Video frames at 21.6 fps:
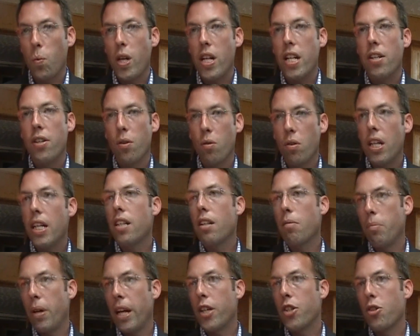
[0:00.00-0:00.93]
We do
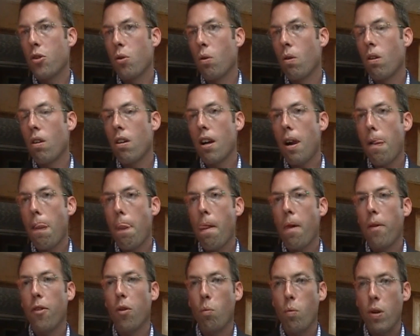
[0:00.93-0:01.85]
need to make sure
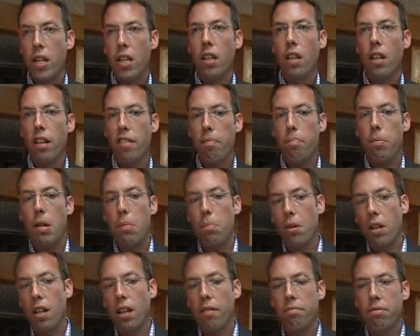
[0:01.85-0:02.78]
that we can lift
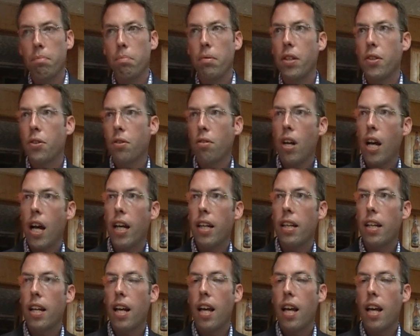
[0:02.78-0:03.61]
people up from this threat.